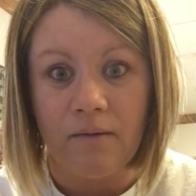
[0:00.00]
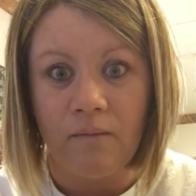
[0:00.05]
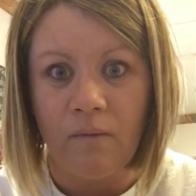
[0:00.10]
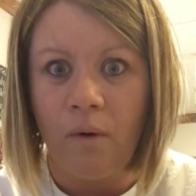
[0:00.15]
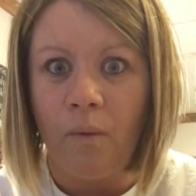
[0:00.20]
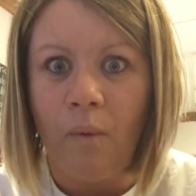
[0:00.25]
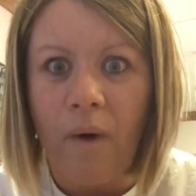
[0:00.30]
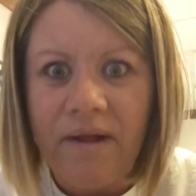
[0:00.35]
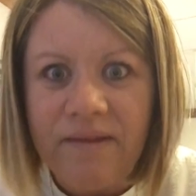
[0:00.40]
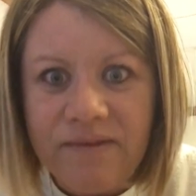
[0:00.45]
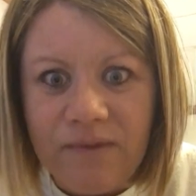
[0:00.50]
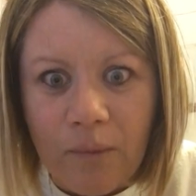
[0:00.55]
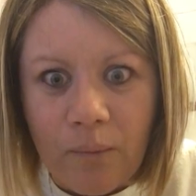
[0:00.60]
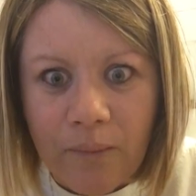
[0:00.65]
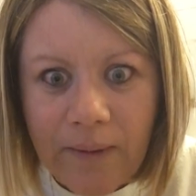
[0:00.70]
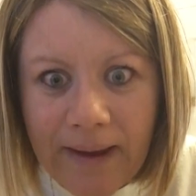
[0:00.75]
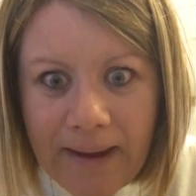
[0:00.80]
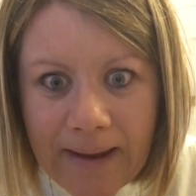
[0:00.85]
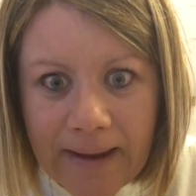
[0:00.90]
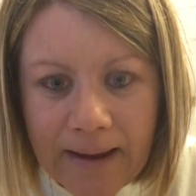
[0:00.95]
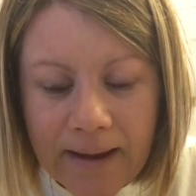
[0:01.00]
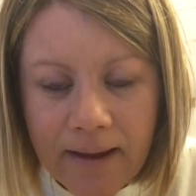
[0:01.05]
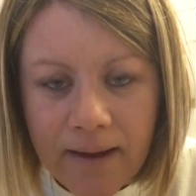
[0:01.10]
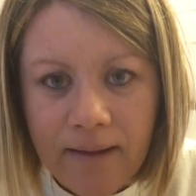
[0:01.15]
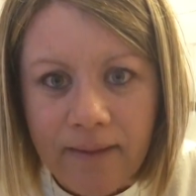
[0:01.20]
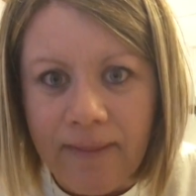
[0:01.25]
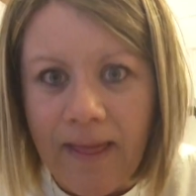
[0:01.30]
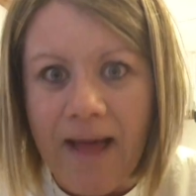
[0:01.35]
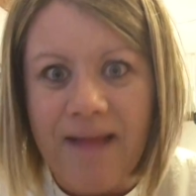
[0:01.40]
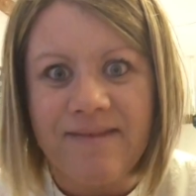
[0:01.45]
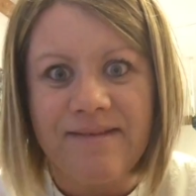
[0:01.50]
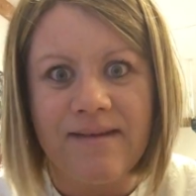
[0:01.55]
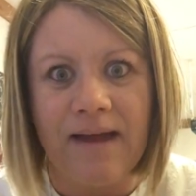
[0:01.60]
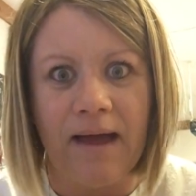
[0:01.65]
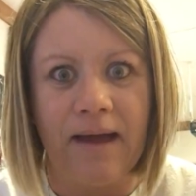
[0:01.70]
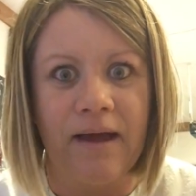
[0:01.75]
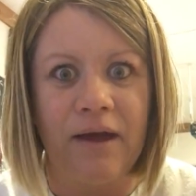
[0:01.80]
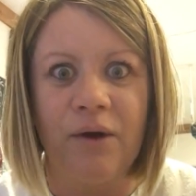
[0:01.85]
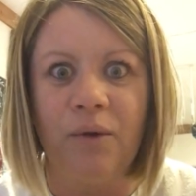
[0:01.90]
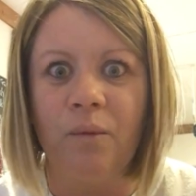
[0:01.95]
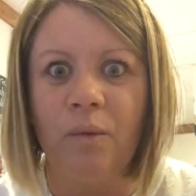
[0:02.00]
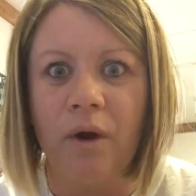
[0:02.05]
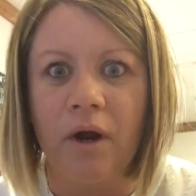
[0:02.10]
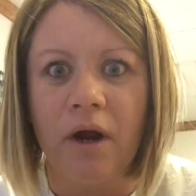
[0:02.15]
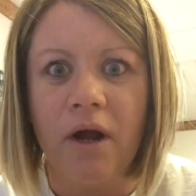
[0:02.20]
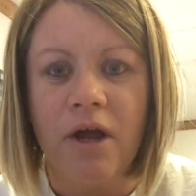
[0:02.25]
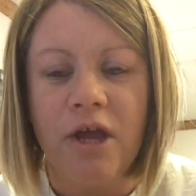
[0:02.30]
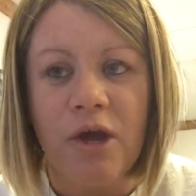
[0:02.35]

Well, once a week, that's not going to work.